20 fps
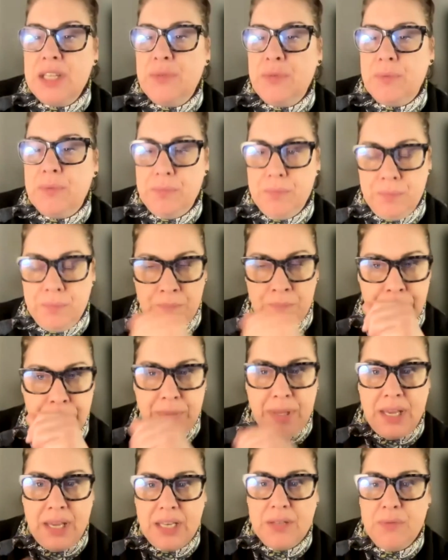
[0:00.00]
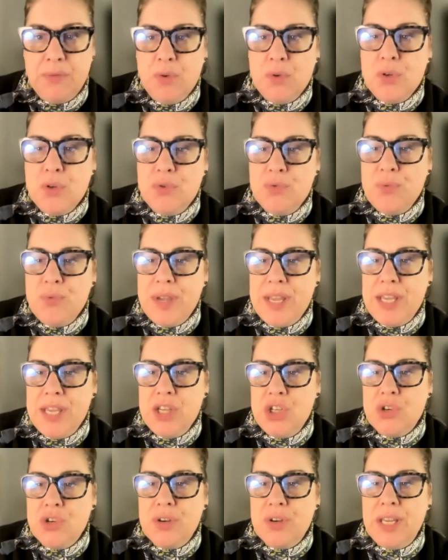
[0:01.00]
if, Patty, if you could raise your
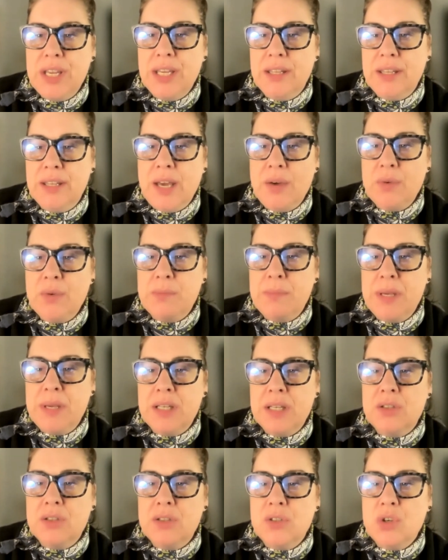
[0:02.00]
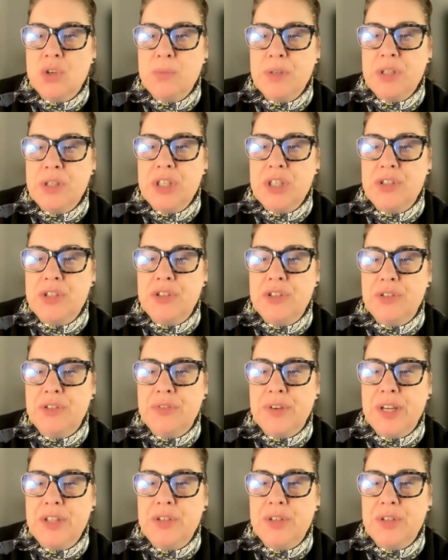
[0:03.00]
hand, that would make it so much easier to find
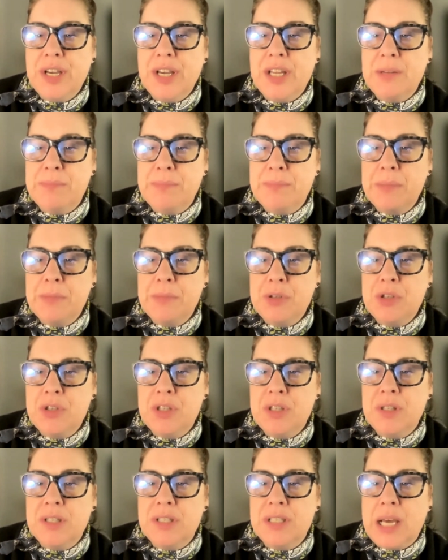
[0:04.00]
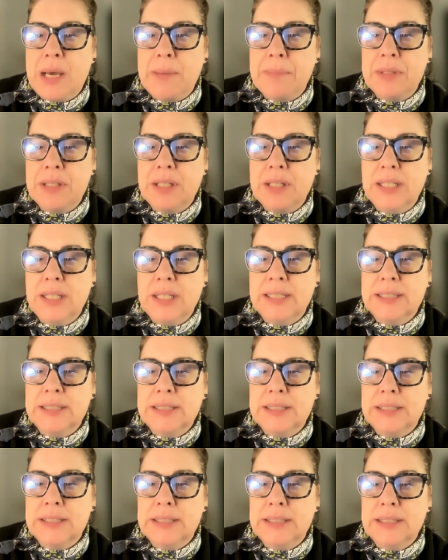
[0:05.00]
you. It kind of bumps you to the top of the list.
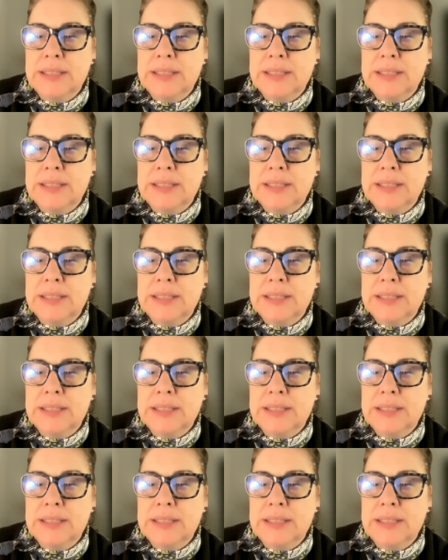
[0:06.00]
